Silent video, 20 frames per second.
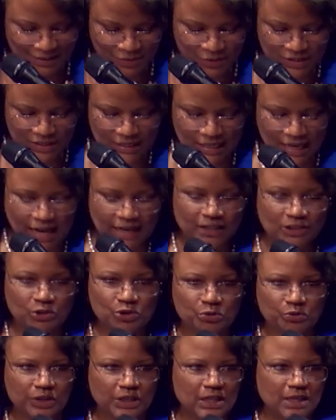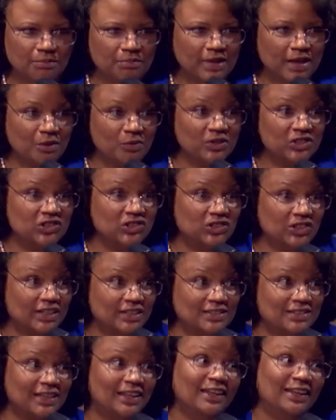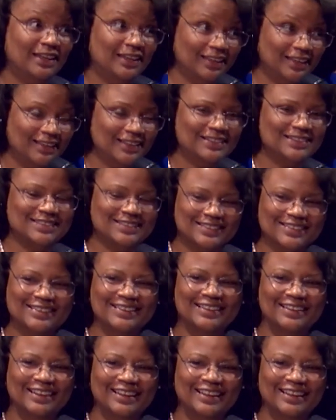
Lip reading: It was not a dream that was just his,